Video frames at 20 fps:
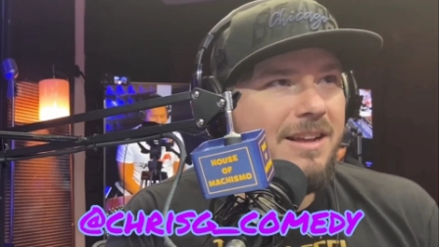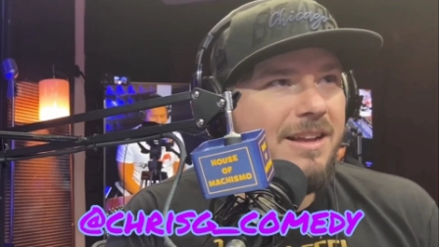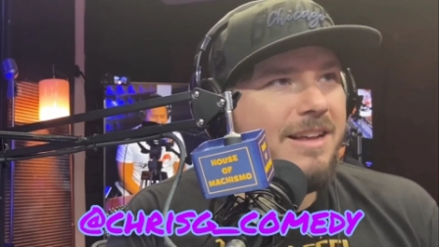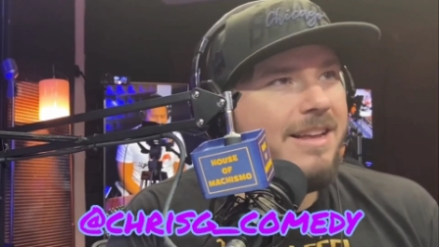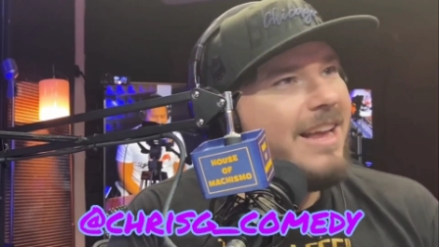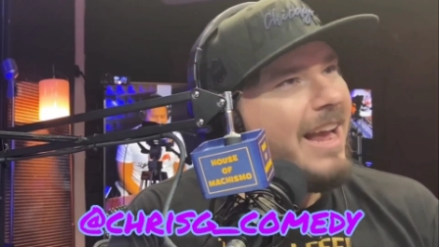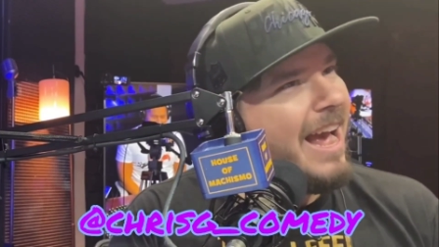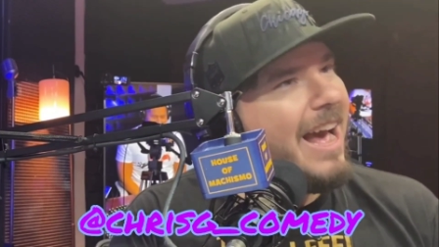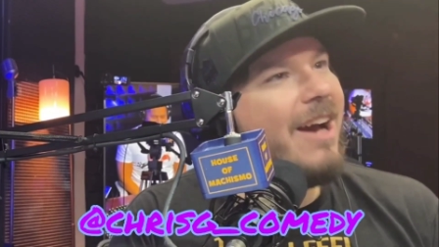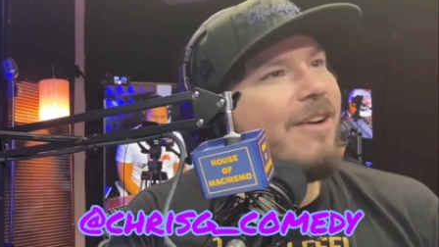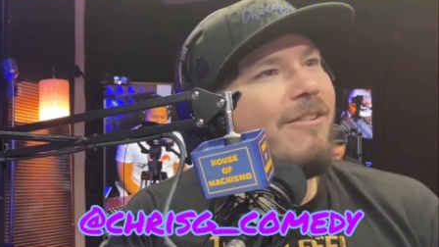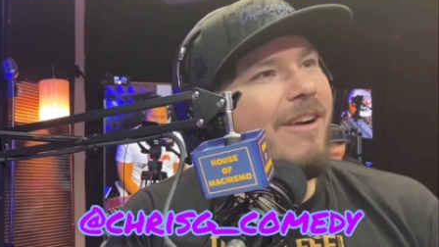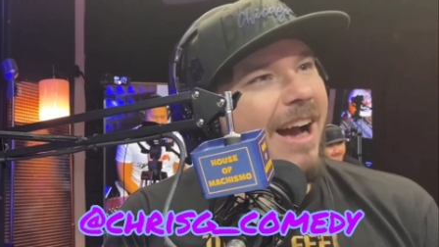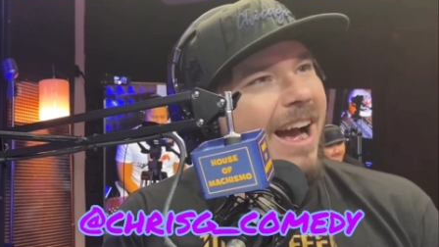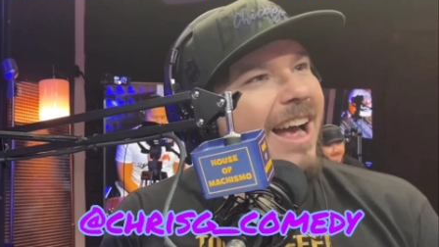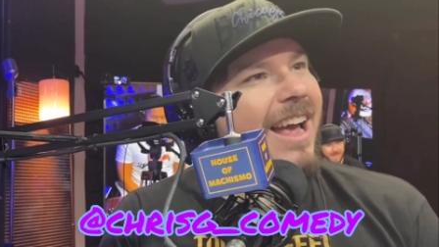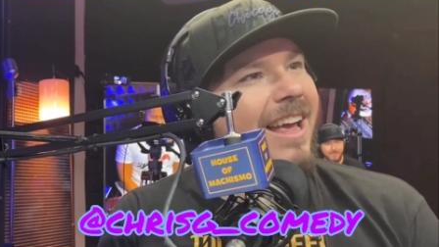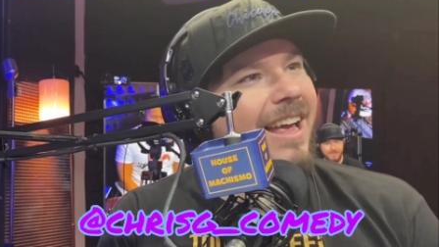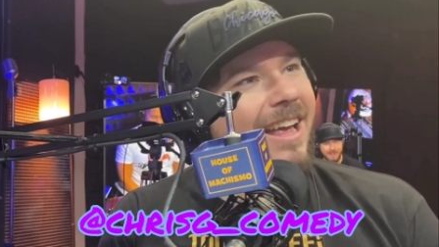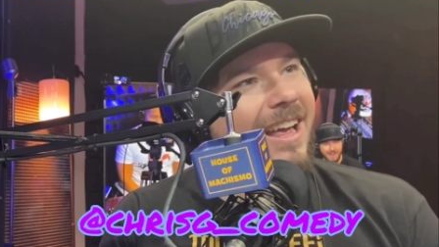Yeah,
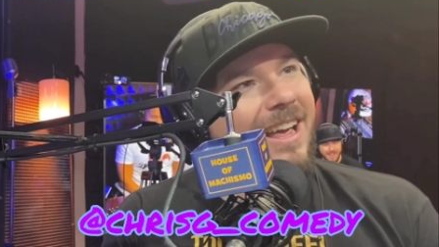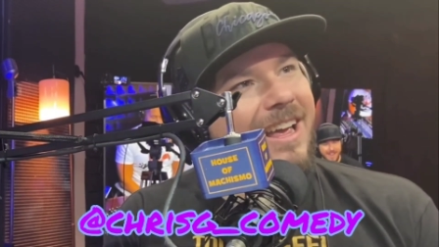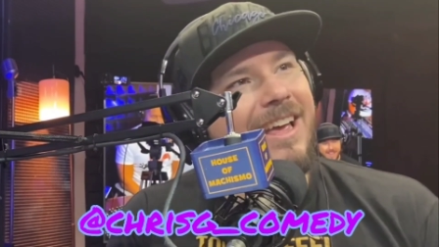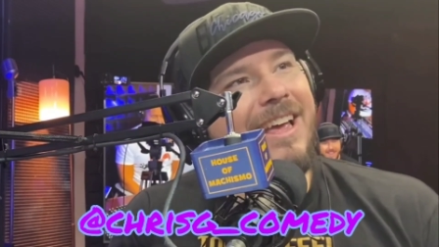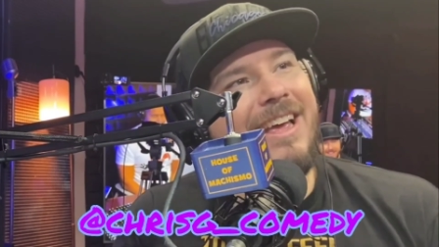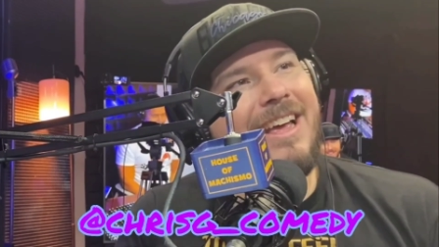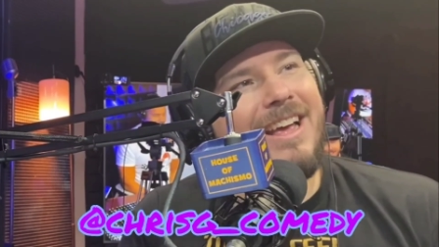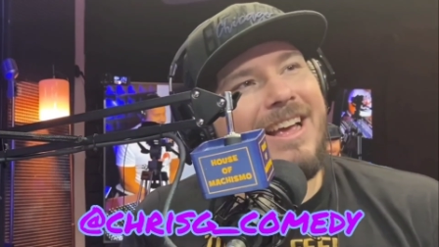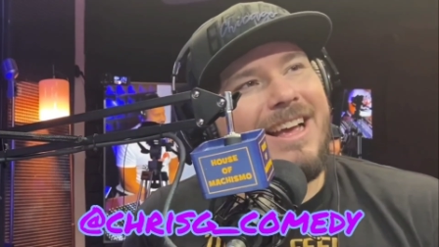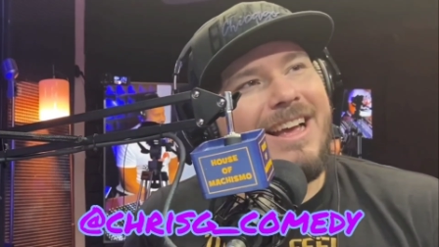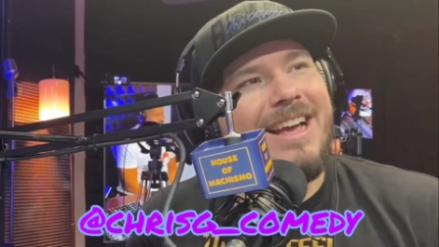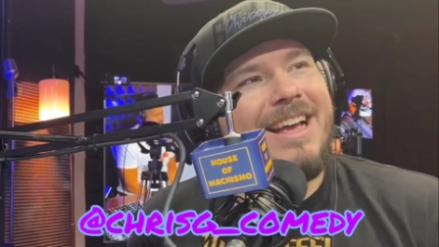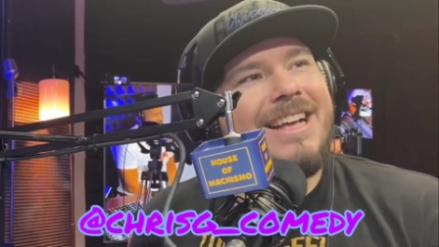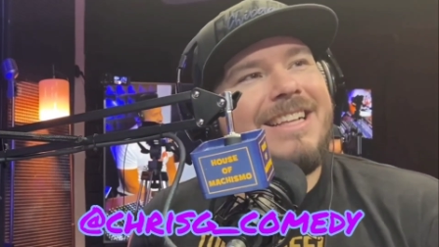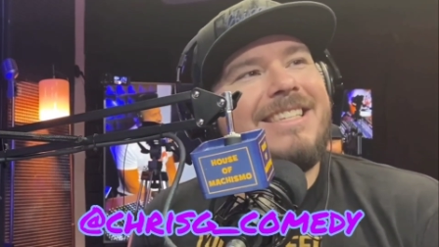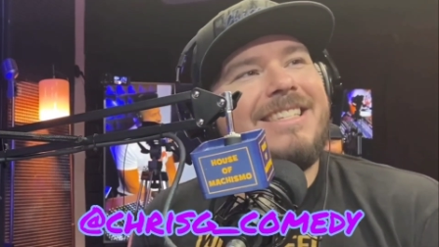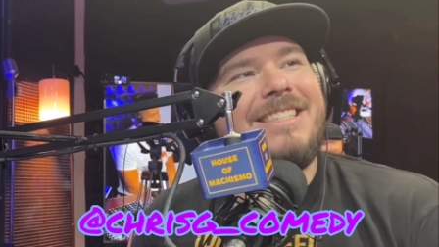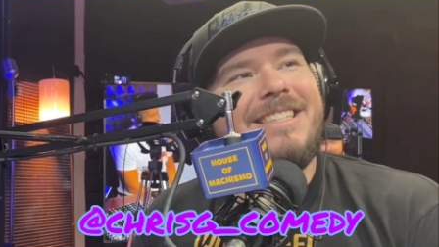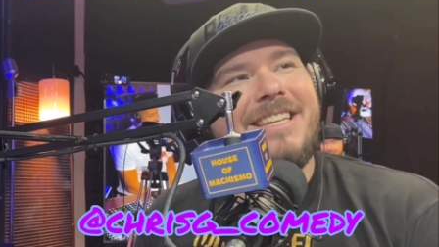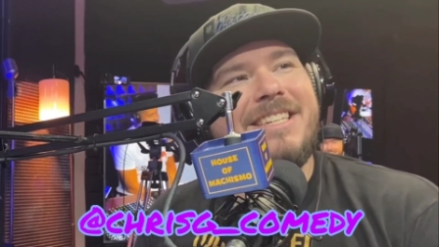right? Hell,
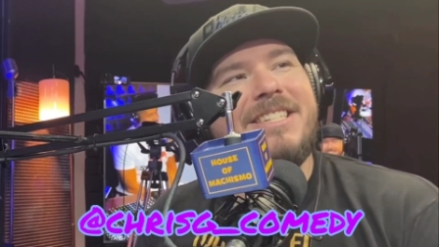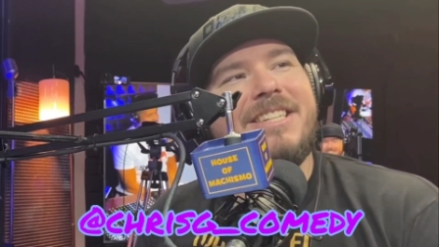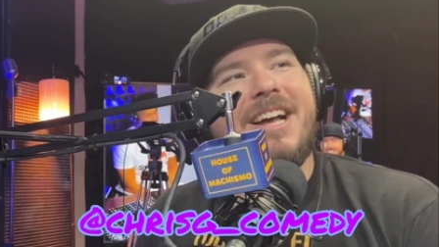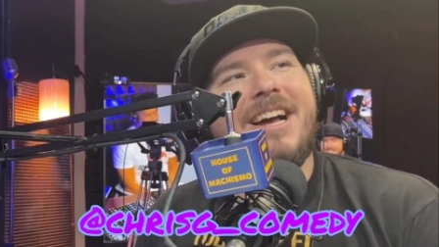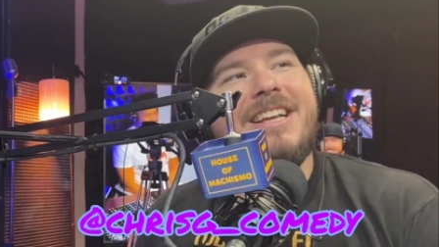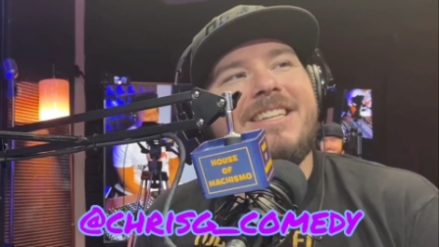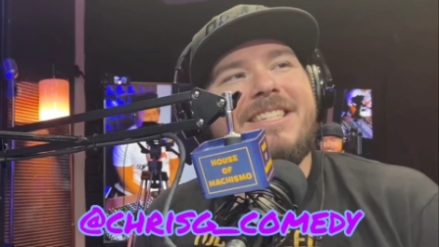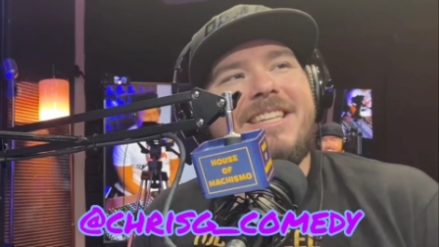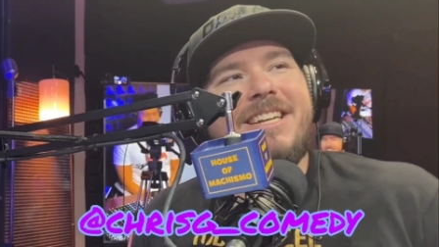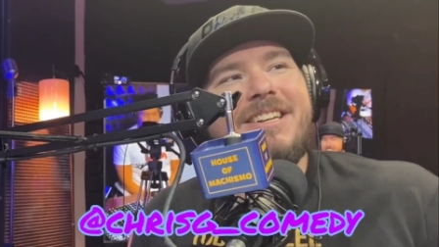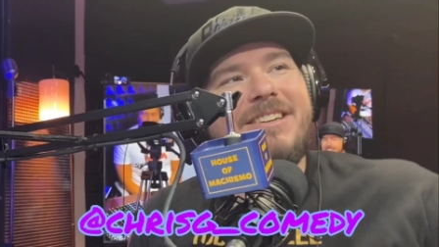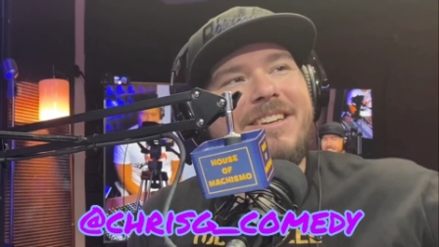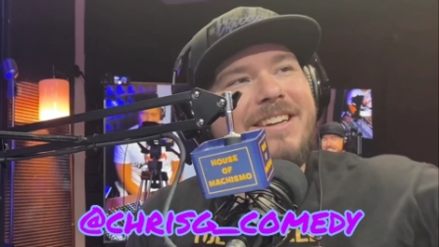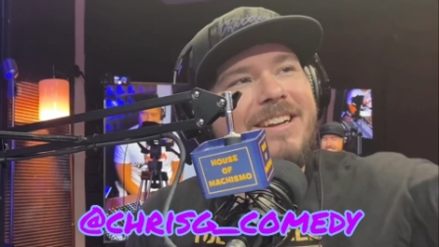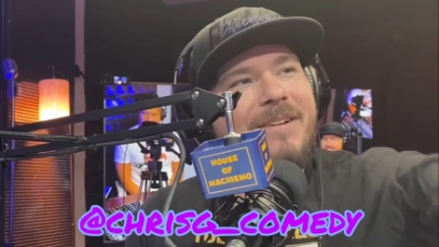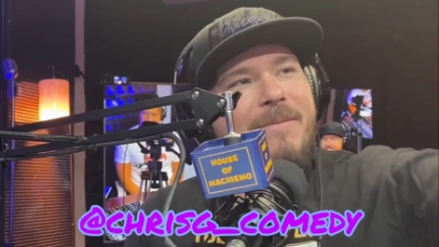it's disgusting.